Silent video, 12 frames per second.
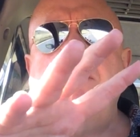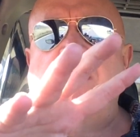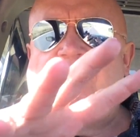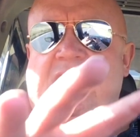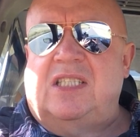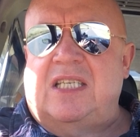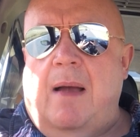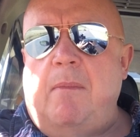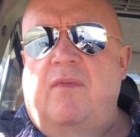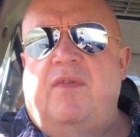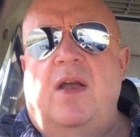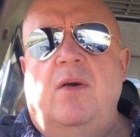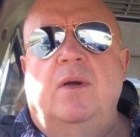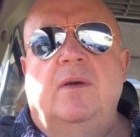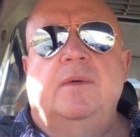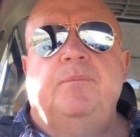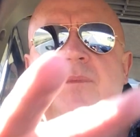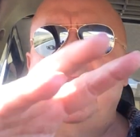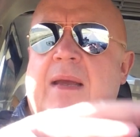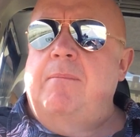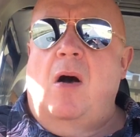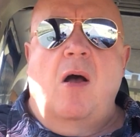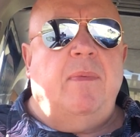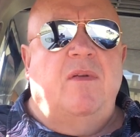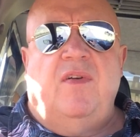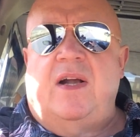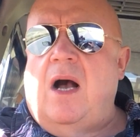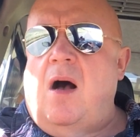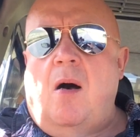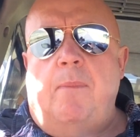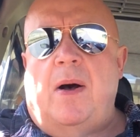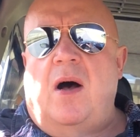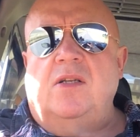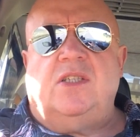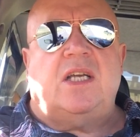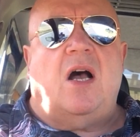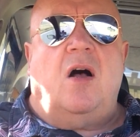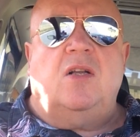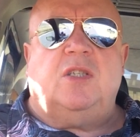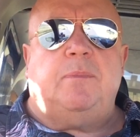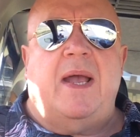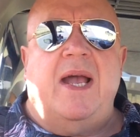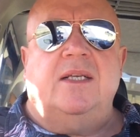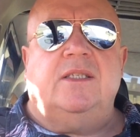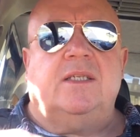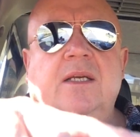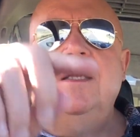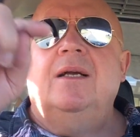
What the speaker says: But to some of you, it might be for car parts, car spares,